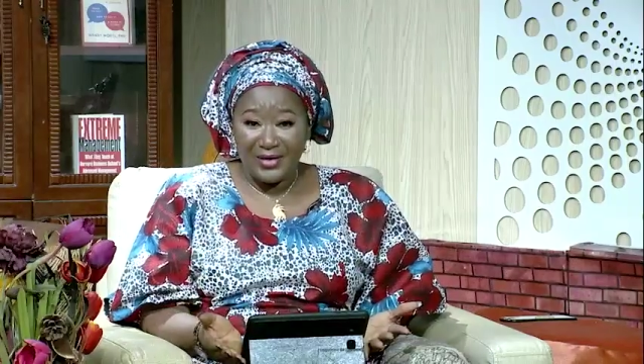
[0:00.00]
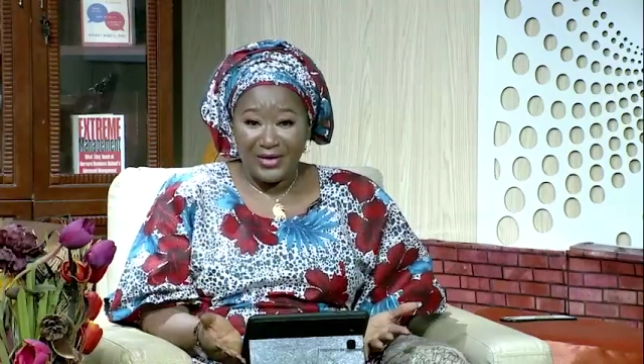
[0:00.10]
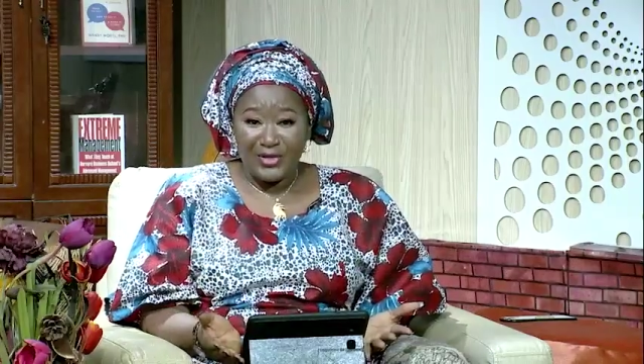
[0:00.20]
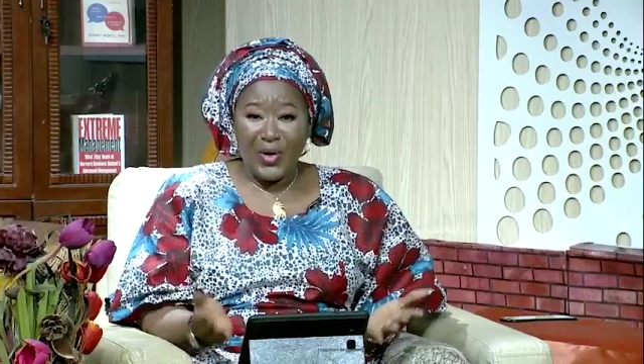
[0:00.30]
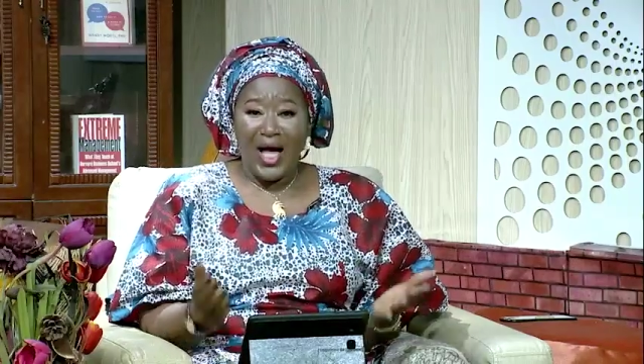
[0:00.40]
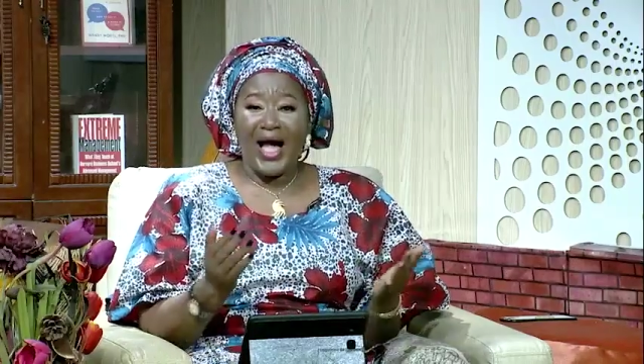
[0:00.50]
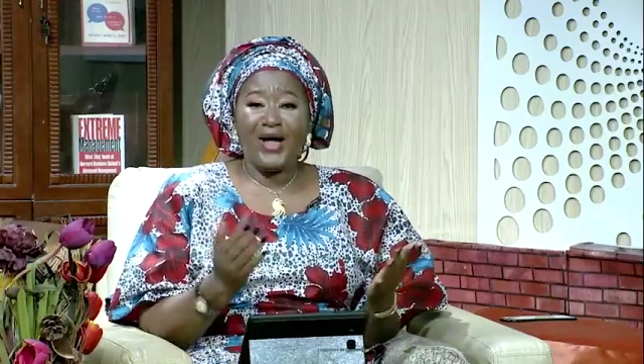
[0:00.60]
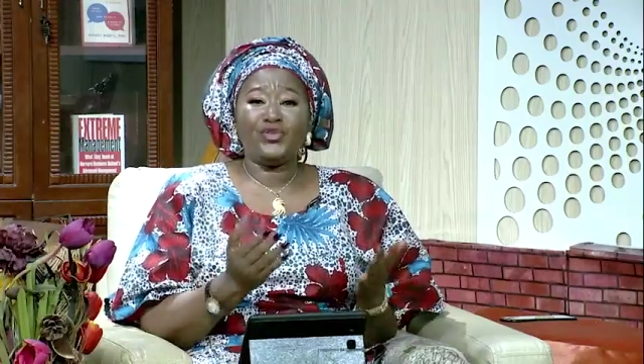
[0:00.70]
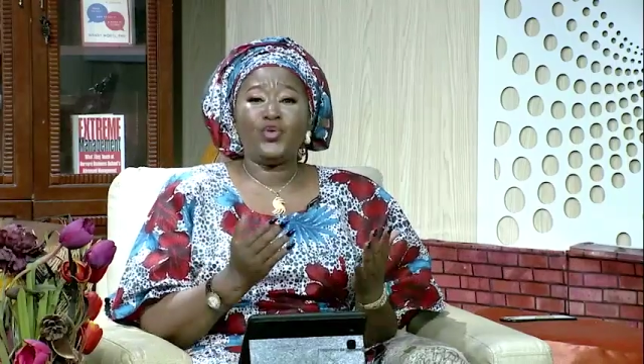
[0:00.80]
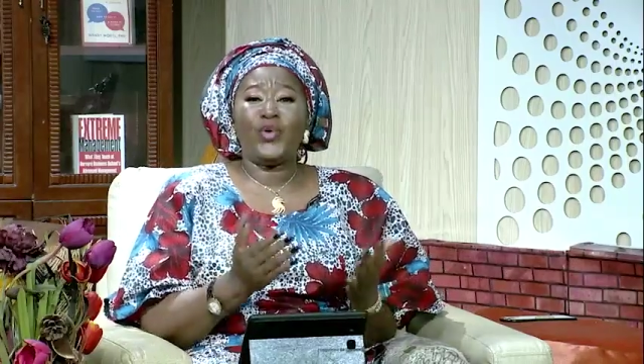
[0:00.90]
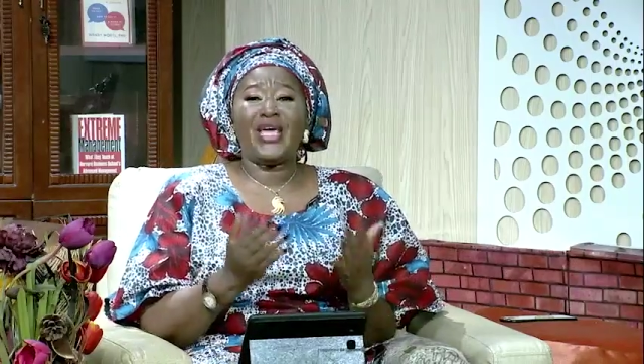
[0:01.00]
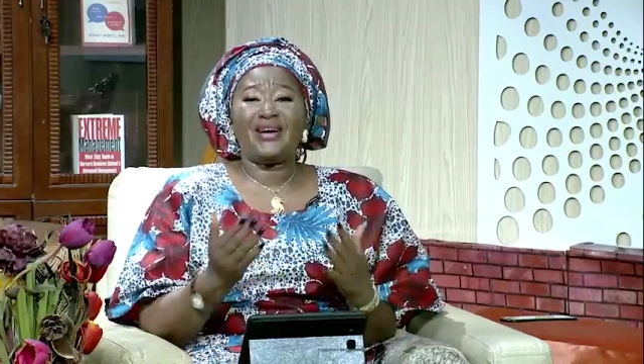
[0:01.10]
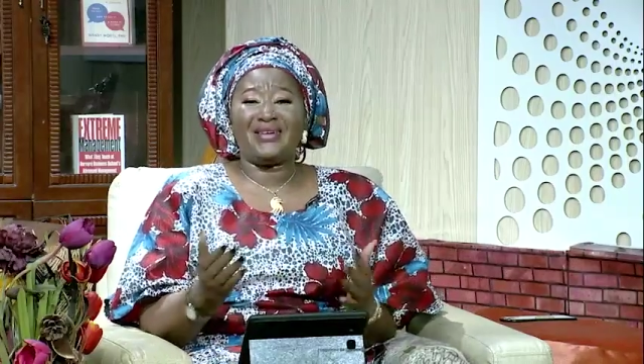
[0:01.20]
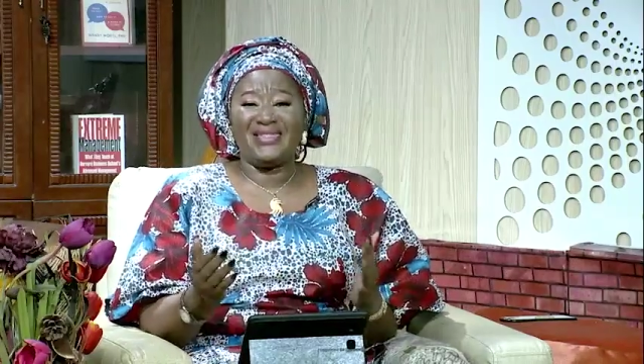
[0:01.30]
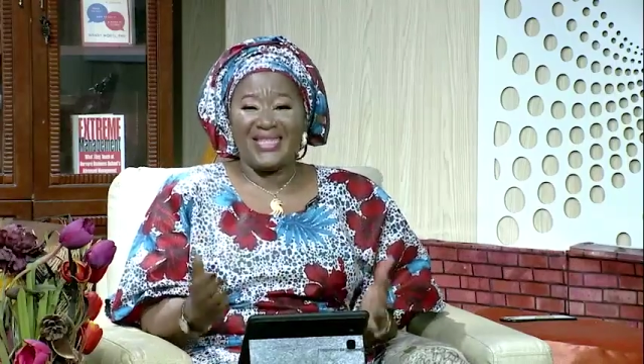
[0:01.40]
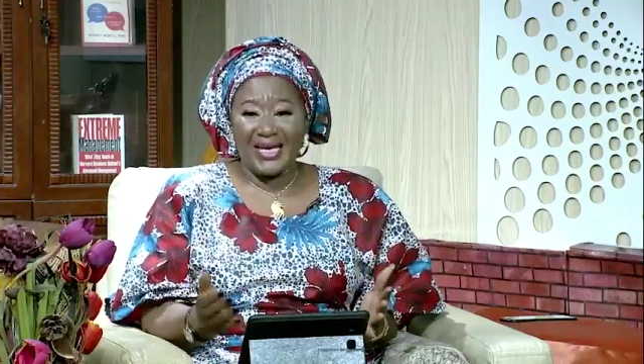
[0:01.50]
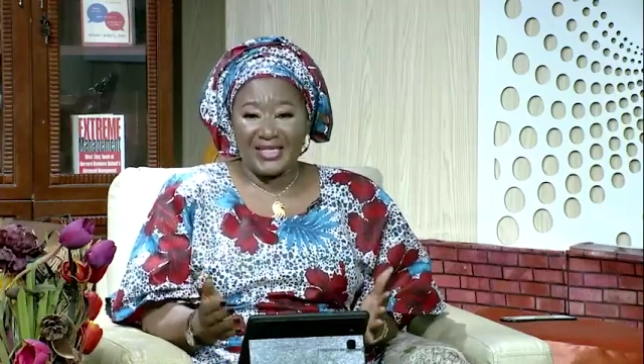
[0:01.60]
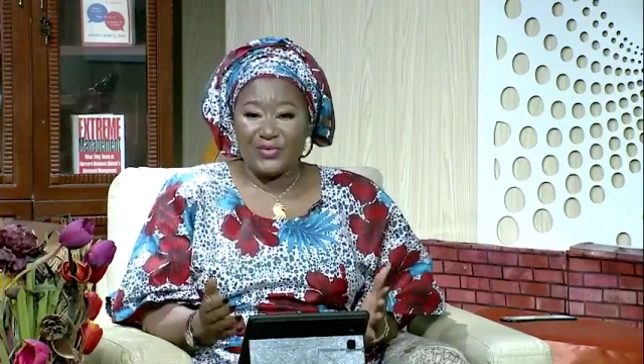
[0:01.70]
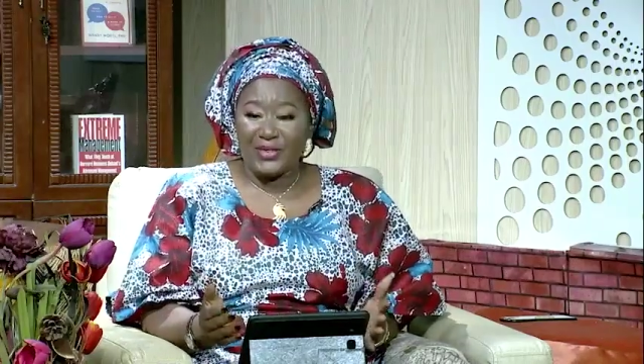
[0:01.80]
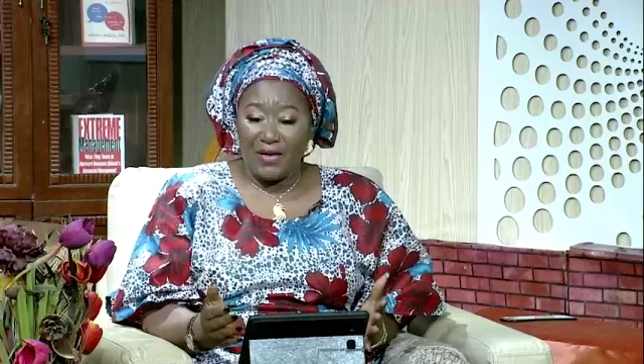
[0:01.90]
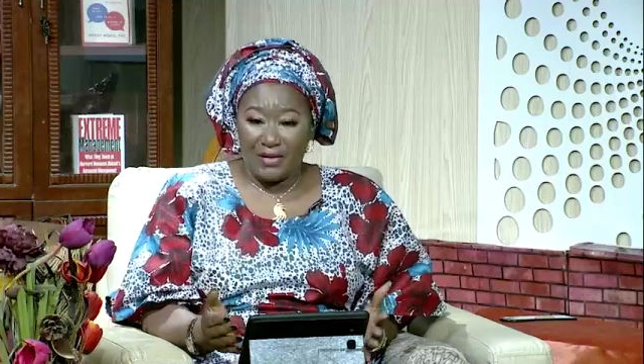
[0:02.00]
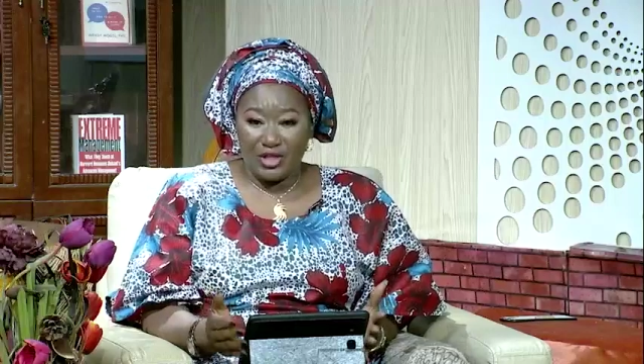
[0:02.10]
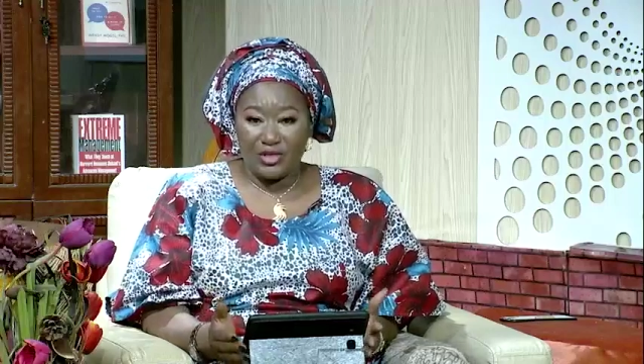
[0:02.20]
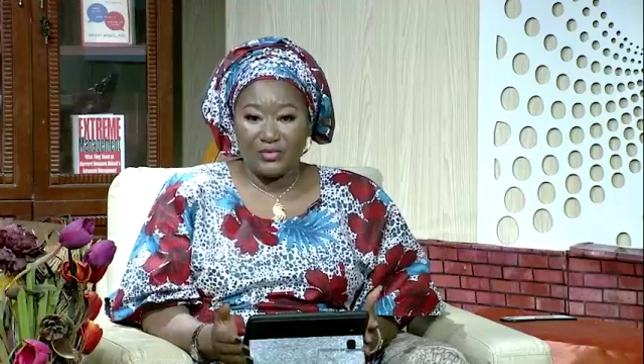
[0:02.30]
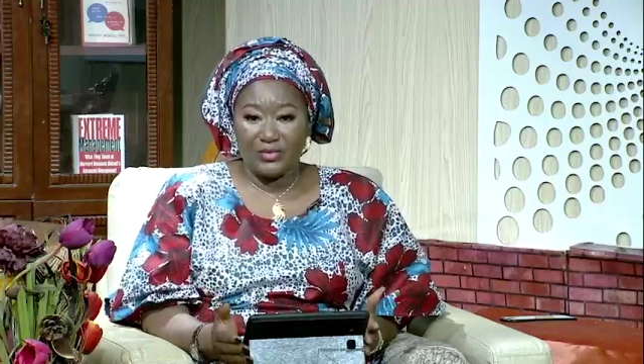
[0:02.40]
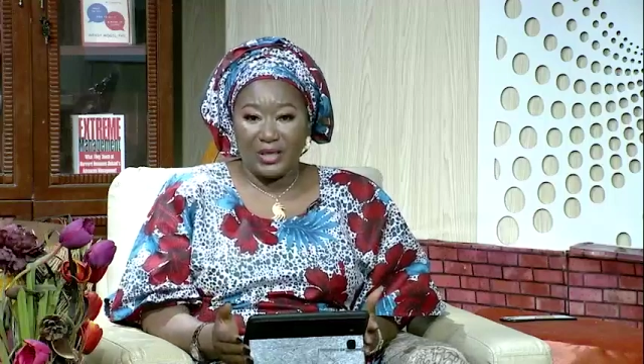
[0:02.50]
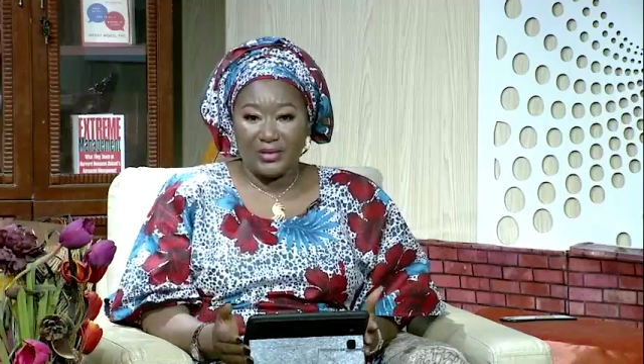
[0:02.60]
So how do we connect with our children?